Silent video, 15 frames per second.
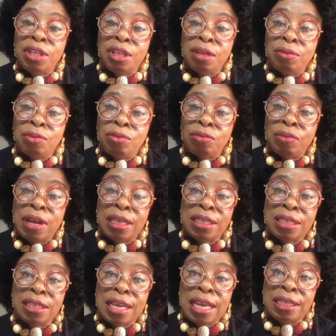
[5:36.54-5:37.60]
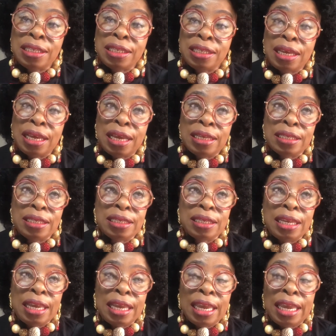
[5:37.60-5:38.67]
it as
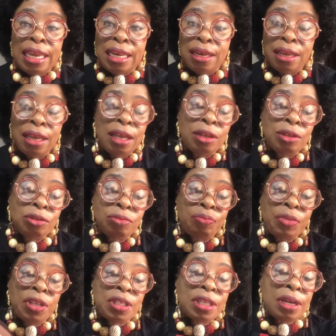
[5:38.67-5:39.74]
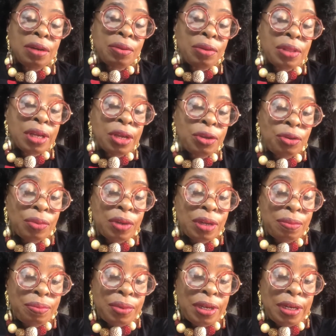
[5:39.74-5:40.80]
a cane to beat another
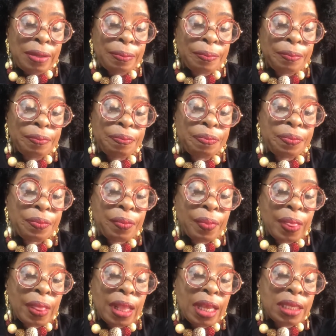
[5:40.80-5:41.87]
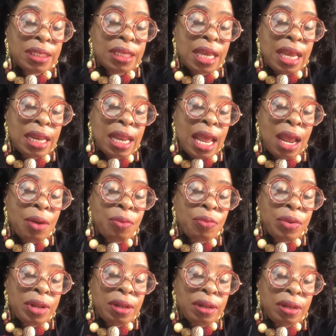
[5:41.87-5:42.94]
human being. Say, I
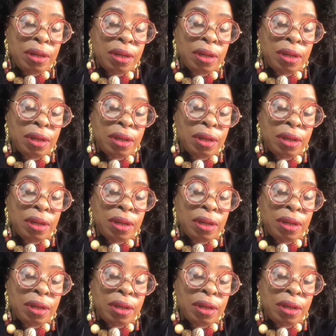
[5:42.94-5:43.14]
will